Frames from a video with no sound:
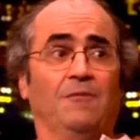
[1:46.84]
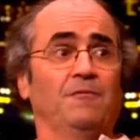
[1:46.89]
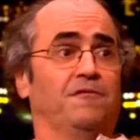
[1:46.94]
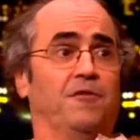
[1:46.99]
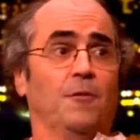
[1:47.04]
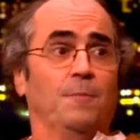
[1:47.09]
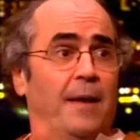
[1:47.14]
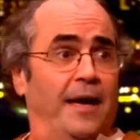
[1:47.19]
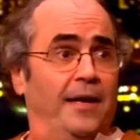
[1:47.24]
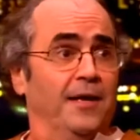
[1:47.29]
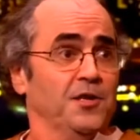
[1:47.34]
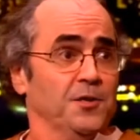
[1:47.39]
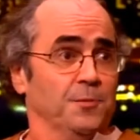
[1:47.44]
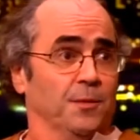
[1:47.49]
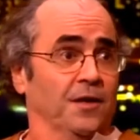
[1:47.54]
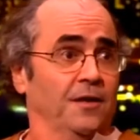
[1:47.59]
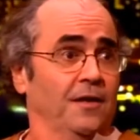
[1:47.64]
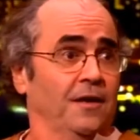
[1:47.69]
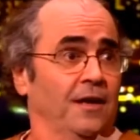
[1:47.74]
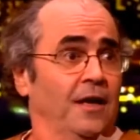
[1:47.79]
for
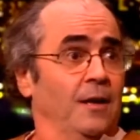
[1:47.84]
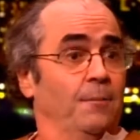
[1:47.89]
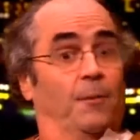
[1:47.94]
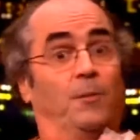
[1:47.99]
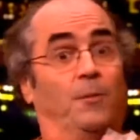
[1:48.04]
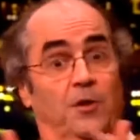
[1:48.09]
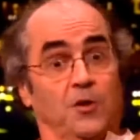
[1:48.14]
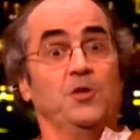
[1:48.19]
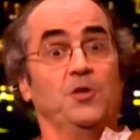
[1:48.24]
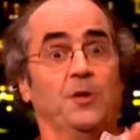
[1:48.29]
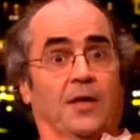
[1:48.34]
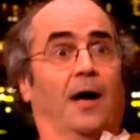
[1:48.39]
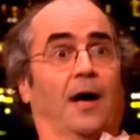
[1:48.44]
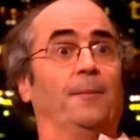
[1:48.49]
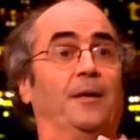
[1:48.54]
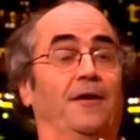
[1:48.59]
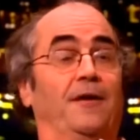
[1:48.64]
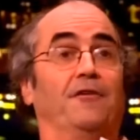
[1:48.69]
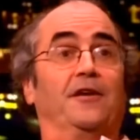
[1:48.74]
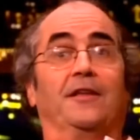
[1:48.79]
management. But because you come
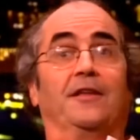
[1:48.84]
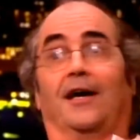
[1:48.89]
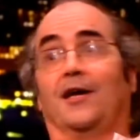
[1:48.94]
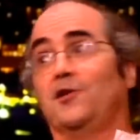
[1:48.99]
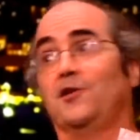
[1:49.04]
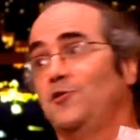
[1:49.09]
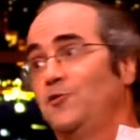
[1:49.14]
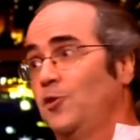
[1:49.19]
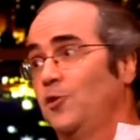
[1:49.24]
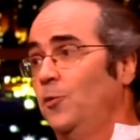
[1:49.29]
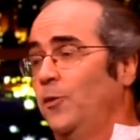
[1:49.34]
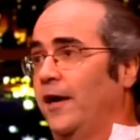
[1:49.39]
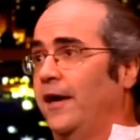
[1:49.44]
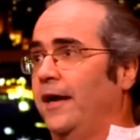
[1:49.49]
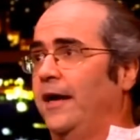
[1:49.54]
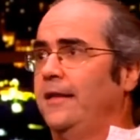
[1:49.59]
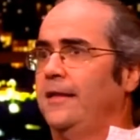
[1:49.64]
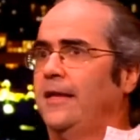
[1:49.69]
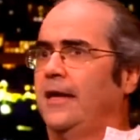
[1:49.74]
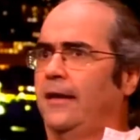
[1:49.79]
in every day and you do it,
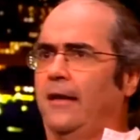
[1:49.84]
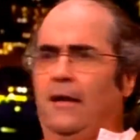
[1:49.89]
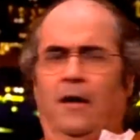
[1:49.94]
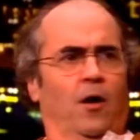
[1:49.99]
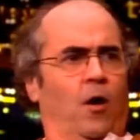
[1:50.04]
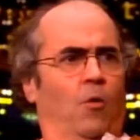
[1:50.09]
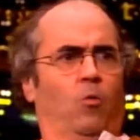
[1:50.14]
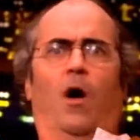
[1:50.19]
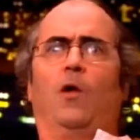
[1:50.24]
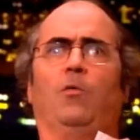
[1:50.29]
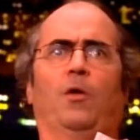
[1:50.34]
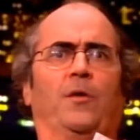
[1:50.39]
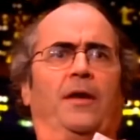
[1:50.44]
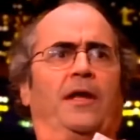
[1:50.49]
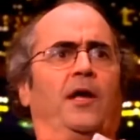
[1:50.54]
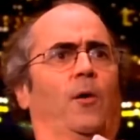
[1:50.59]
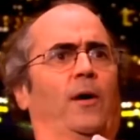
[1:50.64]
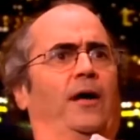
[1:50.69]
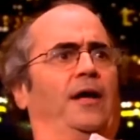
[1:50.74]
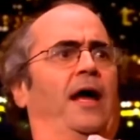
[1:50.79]
in the end, why won't you
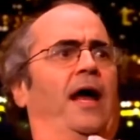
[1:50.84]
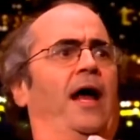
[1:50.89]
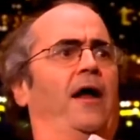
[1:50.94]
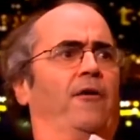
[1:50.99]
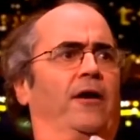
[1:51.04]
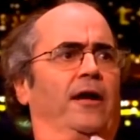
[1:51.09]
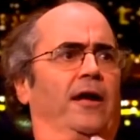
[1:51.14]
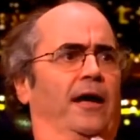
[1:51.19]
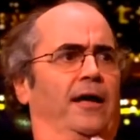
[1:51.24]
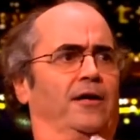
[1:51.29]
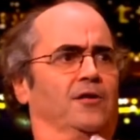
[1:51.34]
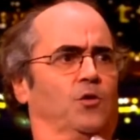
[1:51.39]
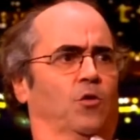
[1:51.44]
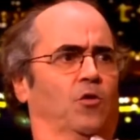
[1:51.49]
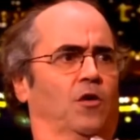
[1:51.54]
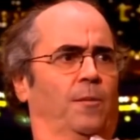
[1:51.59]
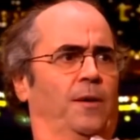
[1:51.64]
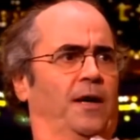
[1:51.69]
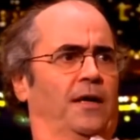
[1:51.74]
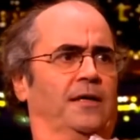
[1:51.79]
go out to Haringey and
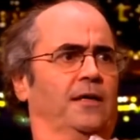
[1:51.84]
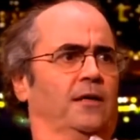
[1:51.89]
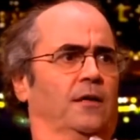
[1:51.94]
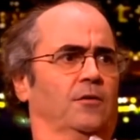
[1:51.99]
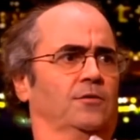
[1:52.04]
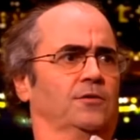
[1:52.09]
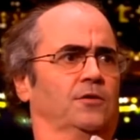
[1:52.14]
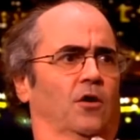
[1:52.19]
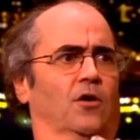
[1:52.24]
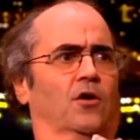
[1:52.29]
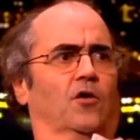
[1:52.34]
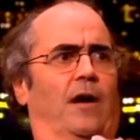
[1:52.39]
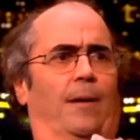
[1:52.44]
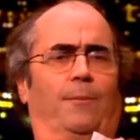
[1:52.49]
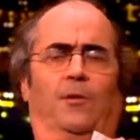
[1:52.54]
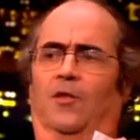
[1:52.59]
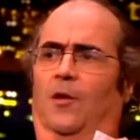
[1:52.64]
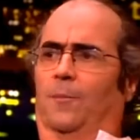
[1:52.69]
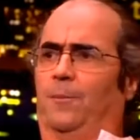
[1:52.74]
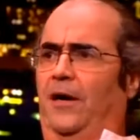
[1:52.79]
talk about, you know, dog
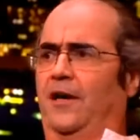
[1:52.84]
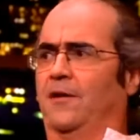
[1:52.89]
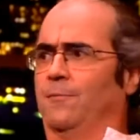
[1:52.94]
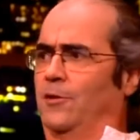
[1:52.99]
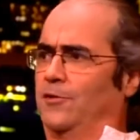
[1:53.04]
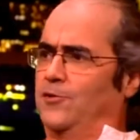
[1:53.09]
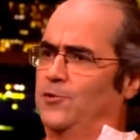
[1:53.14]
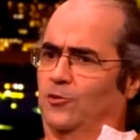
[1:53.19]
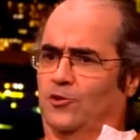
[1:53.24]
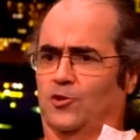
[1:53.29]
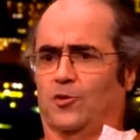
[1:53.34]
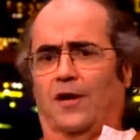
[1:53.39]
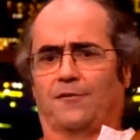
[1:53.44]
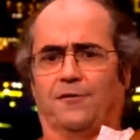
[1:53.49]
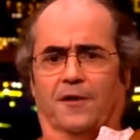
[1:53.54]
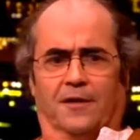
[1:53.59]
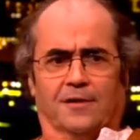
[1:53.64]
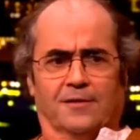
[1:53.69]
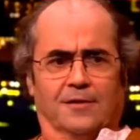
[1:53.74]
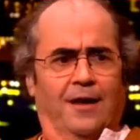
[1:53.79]
crap on the pavements or
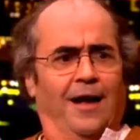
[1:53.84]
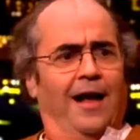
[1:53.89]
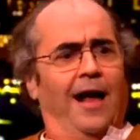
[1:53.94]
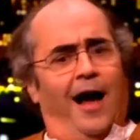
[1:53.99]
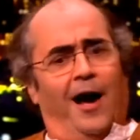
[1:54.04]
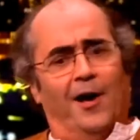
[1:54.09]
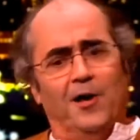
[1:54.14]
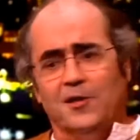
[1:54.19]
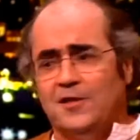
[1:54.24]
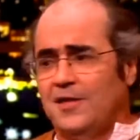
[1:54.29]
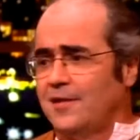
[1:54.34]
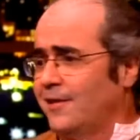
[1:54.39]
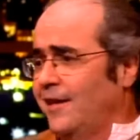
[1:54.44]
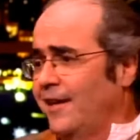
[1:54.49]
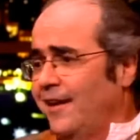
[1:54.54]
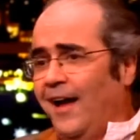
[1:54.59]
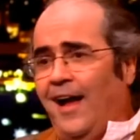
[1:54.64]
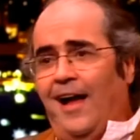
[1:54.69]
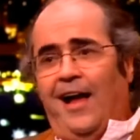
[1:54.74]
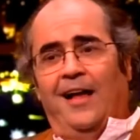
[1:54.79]
traffic? And that's the
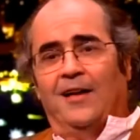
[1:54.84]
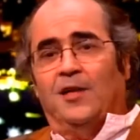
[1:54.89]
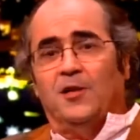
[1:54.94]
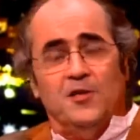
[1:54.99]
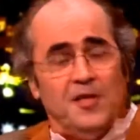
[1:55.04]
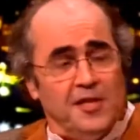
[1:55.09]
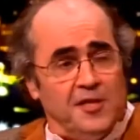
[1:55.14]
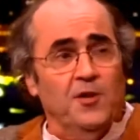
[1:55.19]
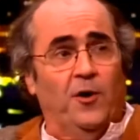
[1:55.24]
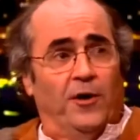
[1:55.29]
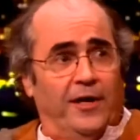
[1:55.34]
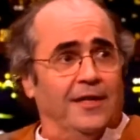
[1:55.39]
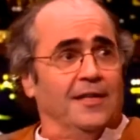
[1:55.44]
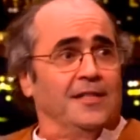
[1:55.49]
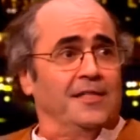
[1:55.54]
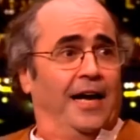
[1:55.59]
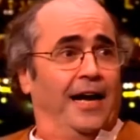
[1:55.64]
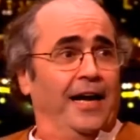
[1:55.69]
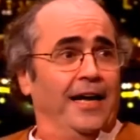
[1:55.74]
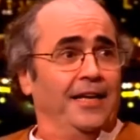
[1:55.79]
thing, because it's not
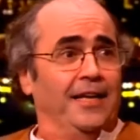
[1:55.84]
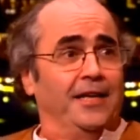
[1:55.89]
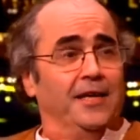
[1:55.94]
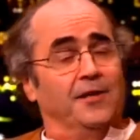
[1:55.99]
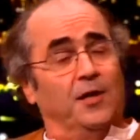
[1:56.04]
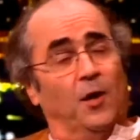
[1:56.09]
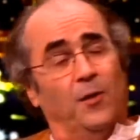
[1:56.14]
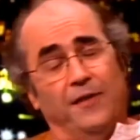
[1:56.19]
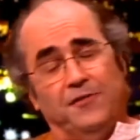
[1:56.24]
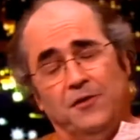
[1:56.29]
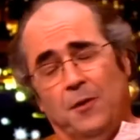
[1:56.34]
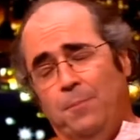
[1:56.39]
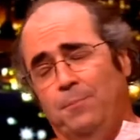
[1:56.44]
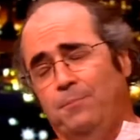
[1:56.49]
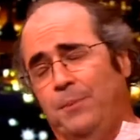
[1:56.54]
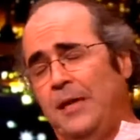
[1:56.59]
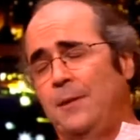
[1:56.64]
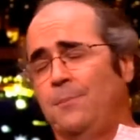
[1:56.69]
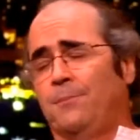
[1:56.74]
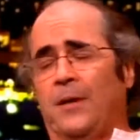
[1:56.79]
entertaining. You don't have to
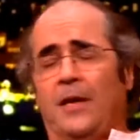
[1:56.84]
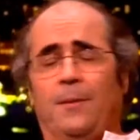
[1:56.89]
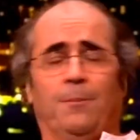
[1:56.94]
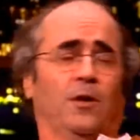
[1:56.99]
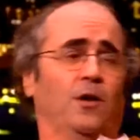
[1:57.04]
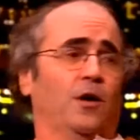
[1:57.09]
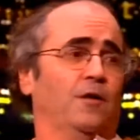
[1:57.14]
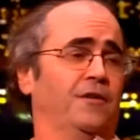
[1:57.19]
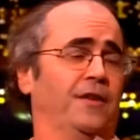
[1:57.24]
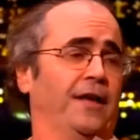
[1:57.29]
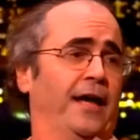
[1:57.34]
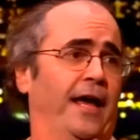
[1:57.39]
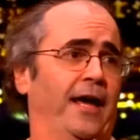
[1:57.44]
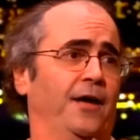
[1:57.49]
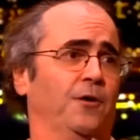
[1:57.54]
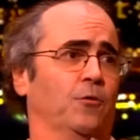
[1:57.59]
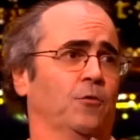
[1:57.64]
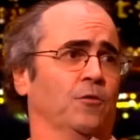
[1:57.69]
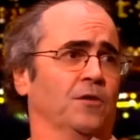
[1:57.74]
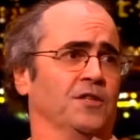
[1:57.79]
beat people over the
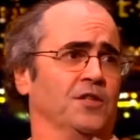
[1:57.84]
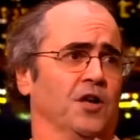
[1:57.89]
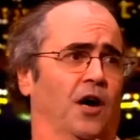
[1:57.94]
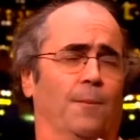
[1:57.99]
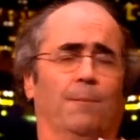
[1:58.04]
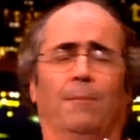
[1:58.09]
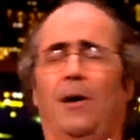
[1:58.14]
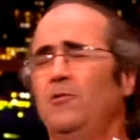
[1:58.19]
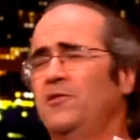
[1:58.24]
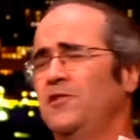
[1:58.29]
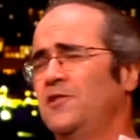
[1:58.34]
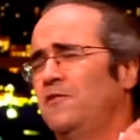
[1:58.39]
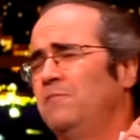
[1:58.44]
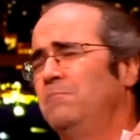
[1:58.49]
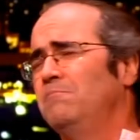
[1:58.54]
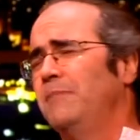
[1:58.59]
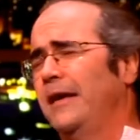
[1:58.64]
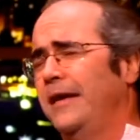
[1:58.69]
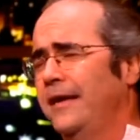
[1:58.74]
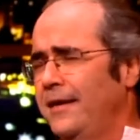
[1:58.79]
head all the time. Most of
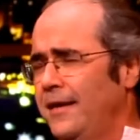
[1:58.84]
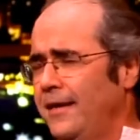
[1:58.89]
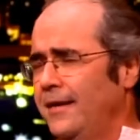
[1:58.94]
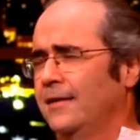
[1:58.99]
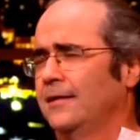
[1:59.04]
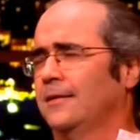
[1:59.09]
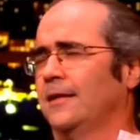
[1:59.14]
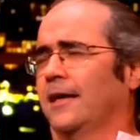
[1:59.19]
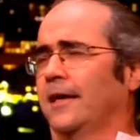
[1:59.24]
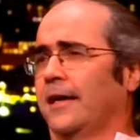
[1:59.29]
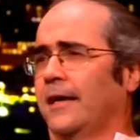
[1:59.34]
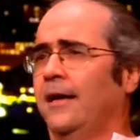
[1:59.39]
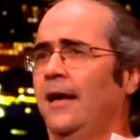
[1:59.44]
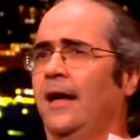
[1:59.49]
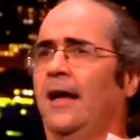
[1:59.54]
media today